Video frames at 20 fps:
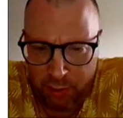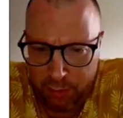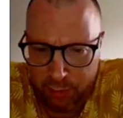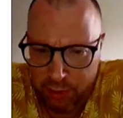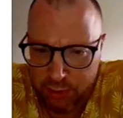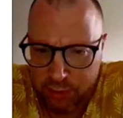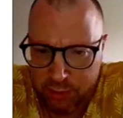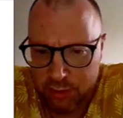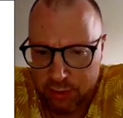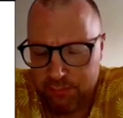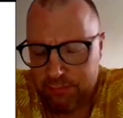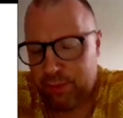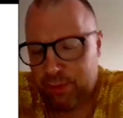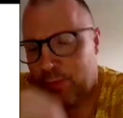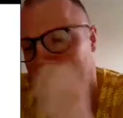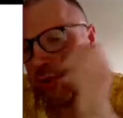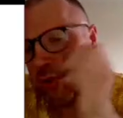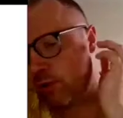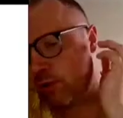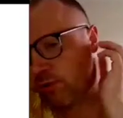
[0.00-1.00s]
department,
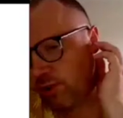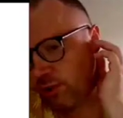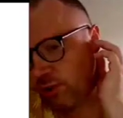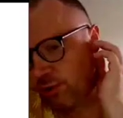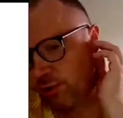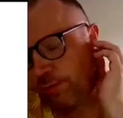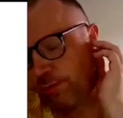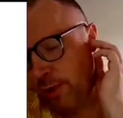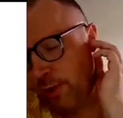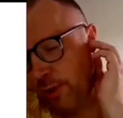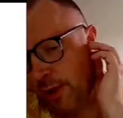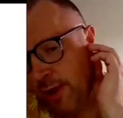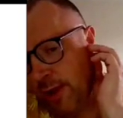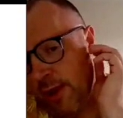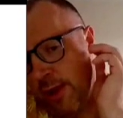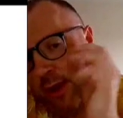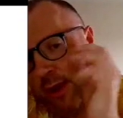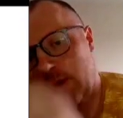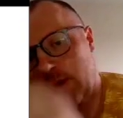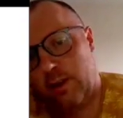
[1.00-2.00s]
public cloud setup.
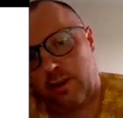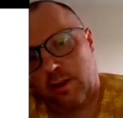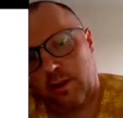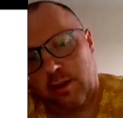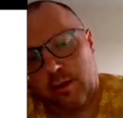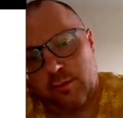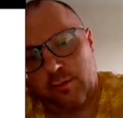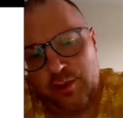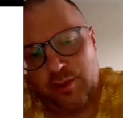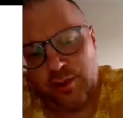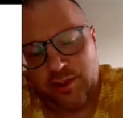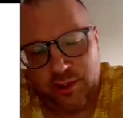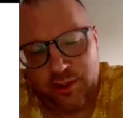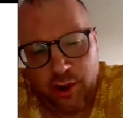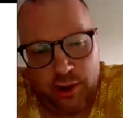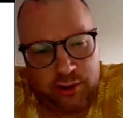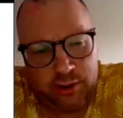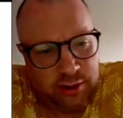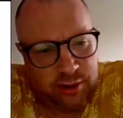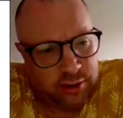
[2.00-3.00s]
We
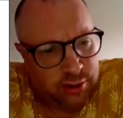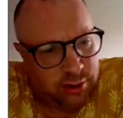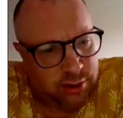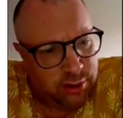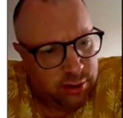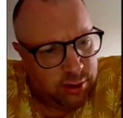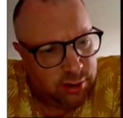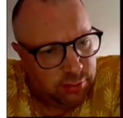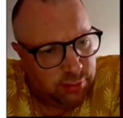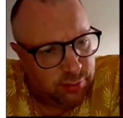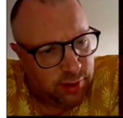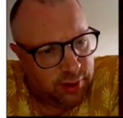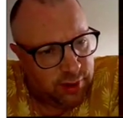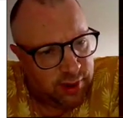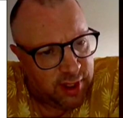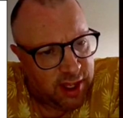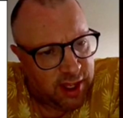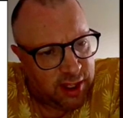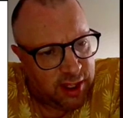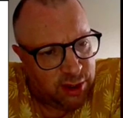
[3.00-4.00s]
started
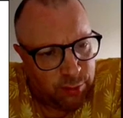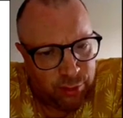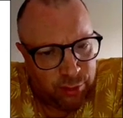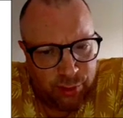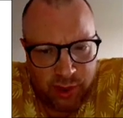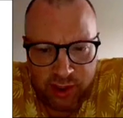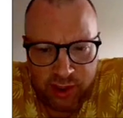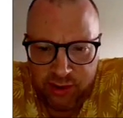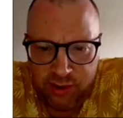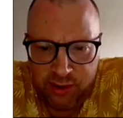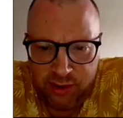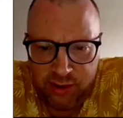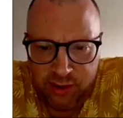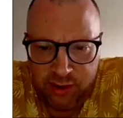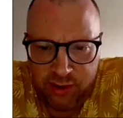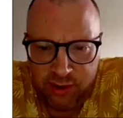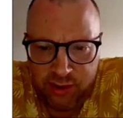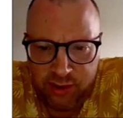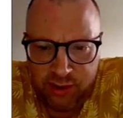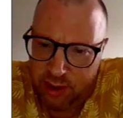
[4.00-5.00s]
with
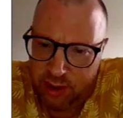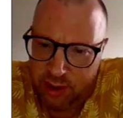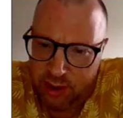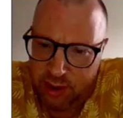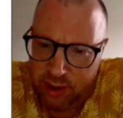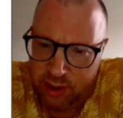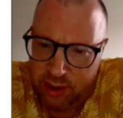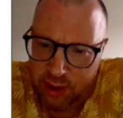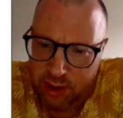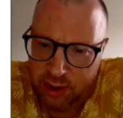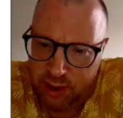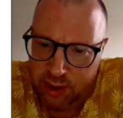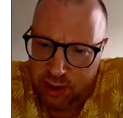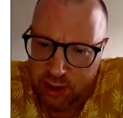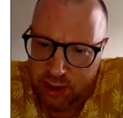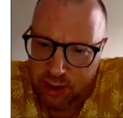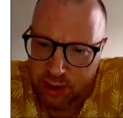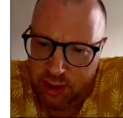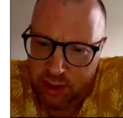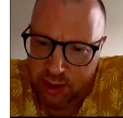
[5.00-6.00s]
AWS and
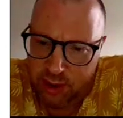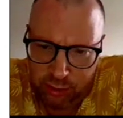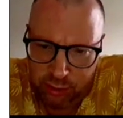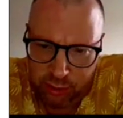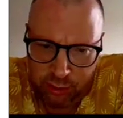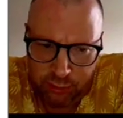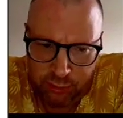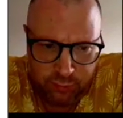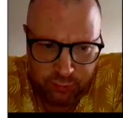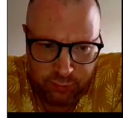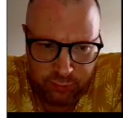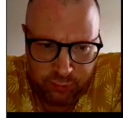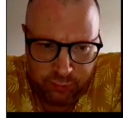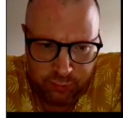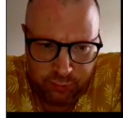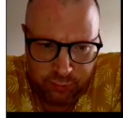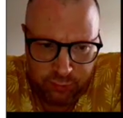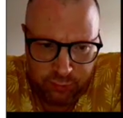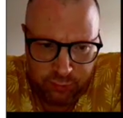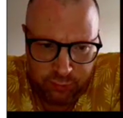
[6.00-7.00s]
Azure. Some
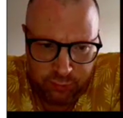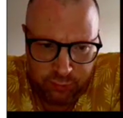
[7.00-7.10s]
